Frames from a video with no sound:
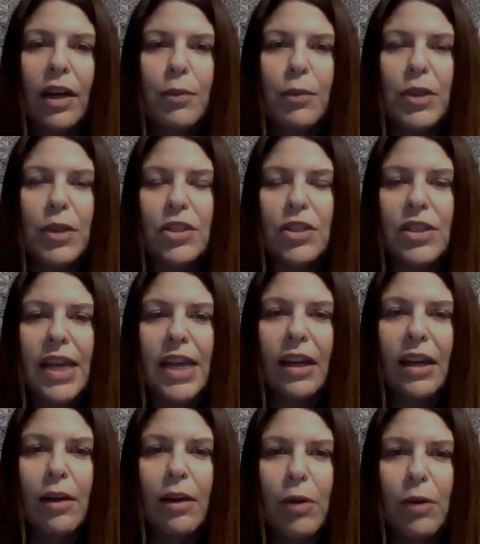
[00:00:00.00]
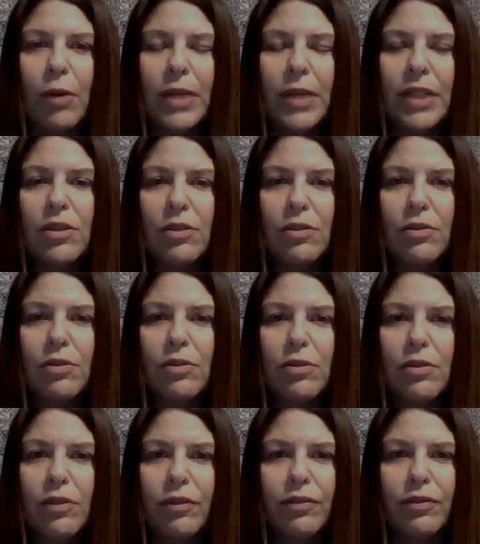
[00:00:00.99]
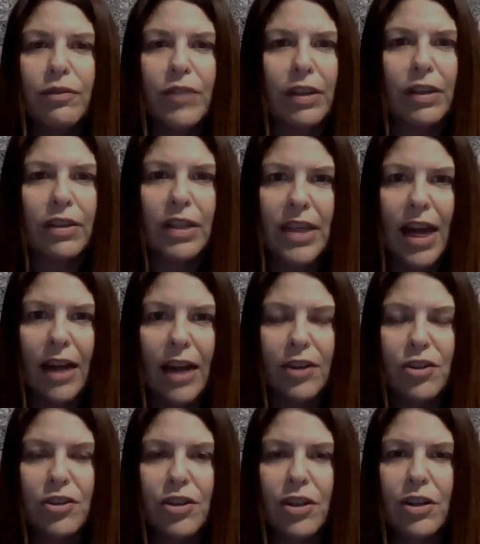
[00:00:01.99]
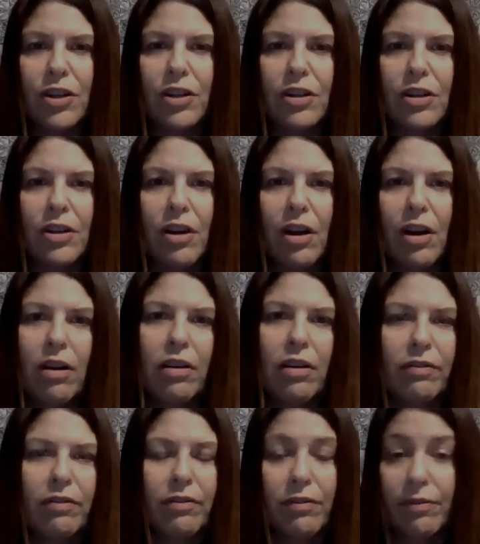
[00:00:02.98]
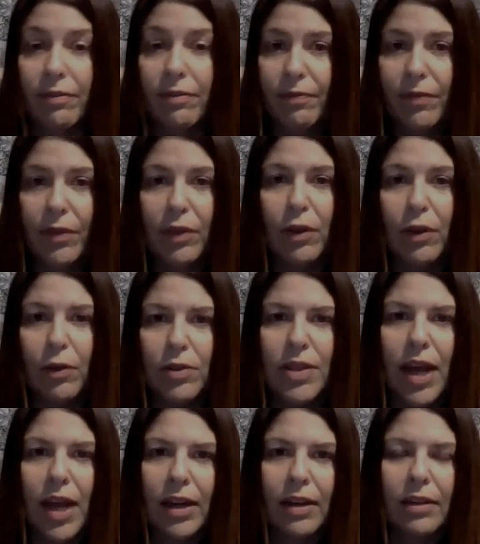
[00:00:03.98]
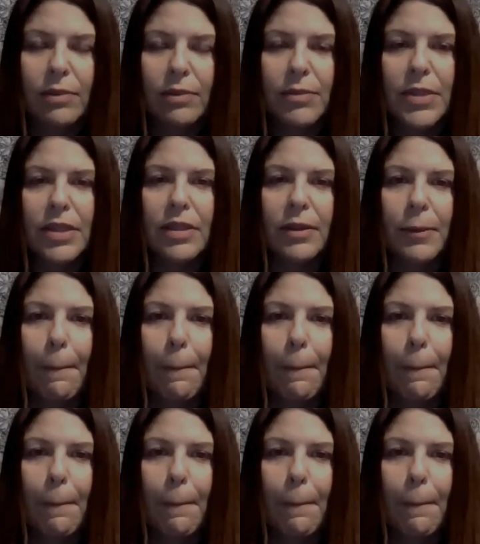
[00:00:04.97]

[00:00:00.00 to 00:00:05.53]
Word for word: but just take a moment to feel the texture of those items.